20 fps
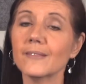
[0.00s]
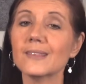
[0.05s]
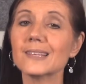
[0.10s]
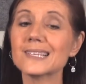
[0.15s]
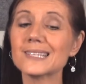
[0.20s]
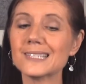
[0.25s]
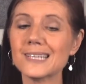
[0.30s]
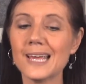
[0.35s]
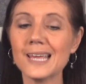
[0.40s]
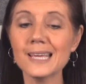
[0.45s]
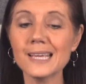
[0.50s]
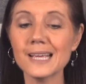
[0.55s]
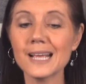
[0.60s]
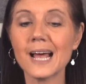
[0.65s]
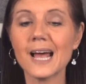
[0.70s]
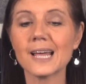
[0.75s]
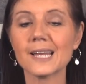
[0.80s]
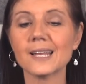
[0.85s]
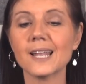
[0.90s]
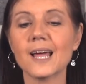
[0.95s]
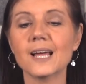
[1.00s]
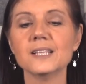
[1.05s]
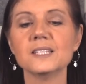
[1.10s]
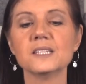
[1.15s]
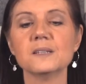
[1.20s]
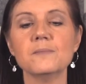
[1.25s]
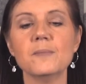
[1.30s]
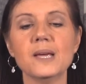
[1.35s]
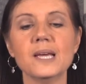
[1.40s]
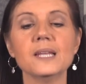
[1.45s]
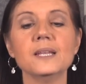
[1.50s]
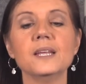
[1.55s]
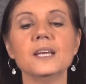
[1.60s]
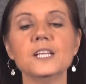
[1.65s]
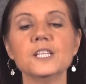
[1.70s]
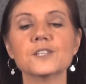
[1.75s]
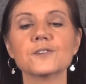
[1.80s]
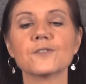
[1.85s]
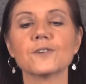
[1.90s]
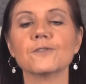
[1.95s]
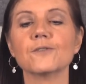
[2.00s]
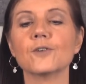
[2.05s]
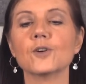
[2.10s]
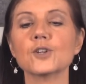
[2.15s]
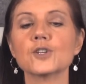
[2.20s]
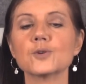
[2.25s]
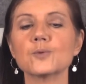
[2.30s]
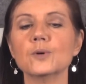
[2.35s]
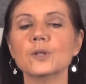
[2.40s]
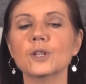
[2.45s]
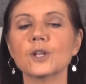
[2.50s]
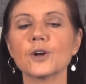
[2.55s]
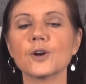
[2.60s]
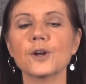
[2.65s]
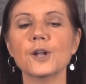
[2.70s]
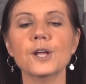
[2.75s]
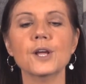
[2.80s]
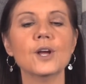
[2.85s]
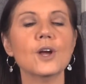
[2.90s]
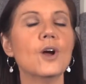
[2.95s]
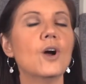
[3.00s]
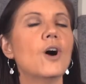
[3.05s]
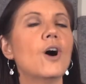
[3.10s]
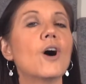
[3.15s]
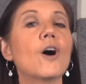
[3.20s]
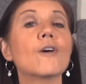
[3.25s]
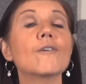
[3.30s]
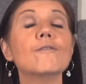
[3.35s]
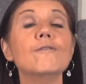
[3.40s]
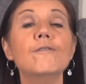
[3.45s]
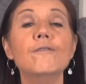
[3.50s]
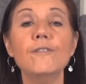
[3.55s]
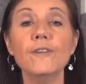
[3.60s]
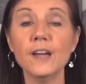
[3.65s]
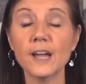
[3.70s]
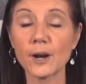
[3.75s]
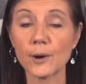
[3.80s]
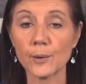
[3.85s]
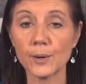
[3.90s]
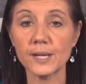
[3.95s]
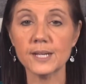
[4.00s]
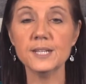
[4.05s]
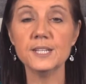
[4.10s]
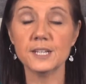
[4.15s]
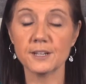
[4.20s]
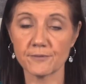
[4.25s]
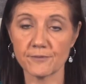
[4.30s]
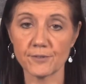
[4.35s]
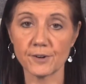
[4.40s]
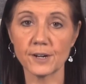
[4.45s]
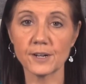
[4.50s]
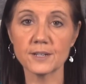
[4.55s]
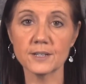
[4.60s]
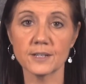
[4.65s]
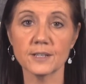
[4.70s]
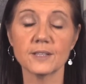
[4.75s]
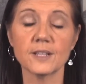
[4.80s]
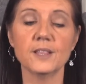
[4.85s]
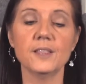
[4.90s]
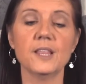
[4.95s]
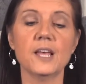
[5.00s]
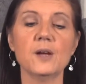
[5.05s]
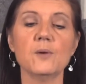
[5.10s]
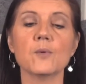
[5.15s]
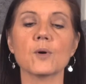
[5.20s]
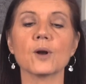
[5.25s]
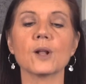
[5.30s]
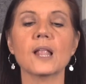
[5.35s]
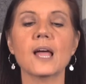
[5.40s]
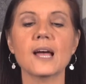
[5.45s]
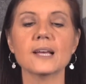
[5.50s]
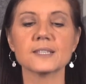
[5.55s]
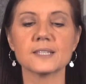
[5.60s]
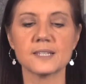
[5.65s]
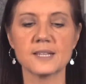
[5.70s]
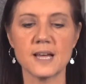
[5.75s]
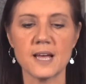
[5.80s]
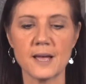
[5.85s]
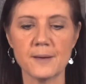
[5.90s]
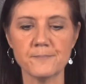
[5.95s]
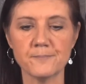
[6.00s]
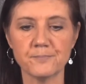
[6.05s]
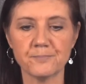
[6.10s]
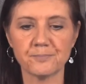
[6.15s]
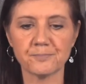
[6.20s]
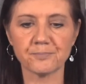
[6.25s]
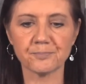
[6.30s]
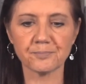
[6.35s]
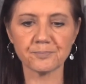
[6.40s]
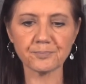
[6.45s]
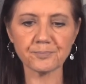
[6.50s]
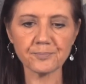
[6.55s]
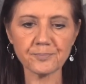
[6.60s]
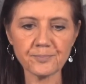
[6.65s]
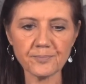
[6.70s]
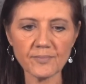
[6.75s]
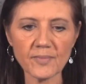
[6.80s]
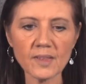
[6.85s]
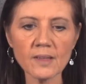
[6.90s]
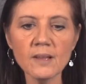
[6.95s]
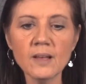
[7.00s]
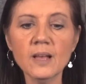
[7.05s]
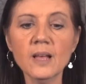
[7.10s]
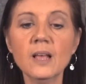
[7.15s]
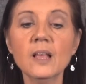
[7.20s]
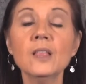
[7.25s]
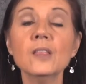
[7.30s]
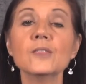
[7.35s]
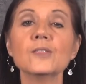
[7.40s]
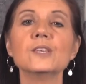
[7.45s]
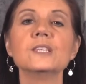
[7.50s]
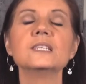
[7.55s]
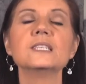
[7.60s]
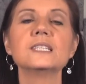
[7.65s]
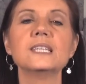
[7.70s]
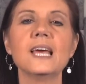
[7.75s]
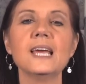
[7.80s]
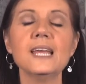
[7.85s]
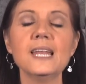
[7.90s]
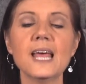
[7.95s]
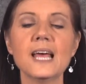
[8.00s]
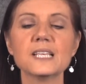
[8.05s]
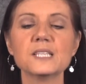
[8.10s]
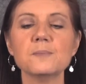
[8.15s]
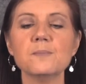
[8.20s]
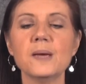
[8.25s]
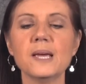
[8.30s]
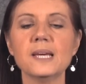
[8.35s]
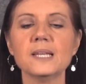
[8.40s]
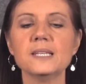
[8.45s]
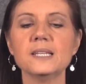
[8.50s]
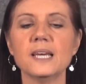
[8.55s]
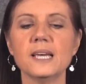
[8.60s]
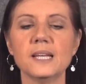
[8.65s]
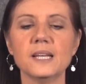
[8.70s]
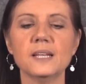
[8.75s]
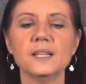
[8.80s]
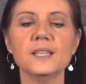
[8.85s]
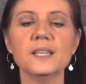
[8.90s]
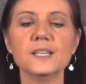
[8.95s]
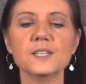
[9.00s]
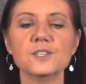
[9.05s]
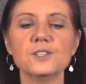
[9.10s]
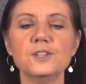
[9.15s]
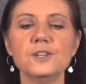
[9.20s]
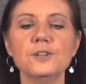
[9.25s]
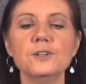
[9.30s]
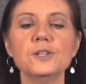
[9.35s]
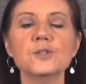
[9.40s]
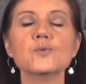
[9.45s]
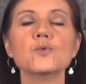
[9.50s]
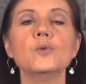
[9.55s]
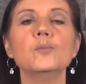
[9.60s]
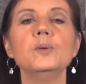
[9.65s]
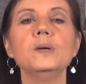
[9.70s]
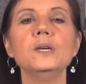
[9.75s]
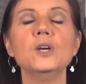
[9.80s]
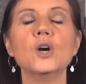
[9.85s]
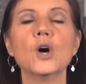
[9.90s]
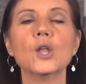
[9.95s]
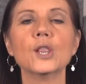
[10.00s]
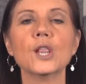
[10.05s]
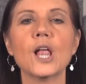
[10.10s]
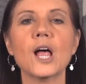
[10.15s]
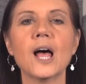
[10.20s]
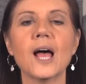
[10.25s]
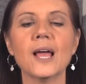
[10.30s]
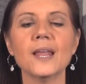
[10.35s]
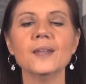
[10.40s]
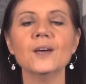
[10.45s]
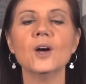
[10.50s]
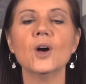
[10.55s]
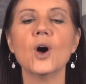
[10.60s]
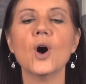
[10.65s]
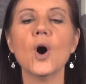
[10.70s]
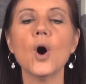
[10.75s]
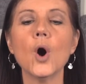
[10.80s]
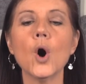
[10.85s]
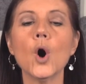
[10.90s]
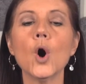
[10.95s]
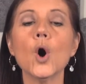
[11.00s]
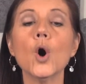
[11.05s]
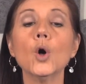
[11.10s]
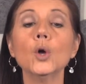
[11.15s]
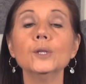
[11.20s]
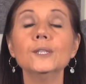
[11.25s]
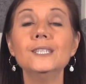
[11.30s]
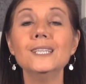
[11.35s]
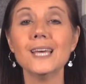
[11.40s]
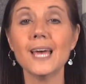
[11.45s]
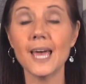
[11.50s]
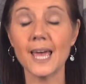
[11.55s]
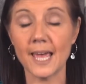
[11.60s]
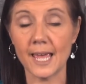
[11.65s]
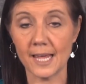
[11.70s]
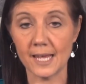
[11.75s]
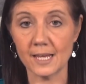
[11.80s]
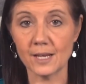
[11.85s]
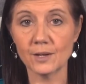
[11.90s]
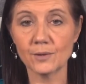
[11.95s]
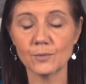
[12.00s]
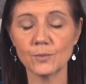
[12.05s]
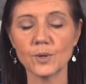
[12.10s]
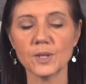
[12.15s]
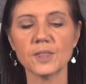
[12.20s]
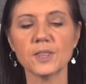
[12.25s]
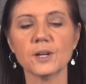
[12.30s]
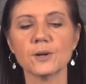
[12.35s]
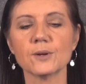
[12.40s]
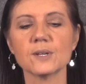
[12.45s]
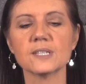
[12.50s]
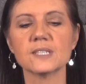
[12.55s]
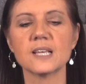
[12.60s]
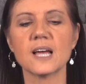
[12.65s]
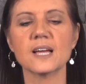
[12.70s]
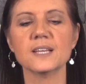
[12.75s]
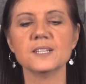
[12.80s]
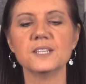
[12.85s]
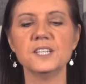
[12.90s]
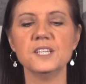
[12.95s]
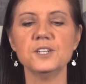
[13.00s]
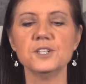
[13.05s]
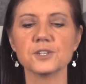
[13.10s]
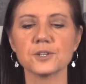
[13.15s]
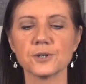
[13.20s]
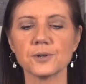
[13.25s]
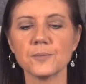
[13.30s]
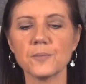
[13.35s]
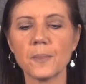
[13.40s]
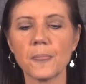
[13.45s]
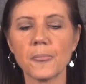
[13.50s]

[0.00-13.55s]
the state guidelines and mandates for virtual learning are very different than they were last time. The state has mandated that students will be online all day with their assigned teacher.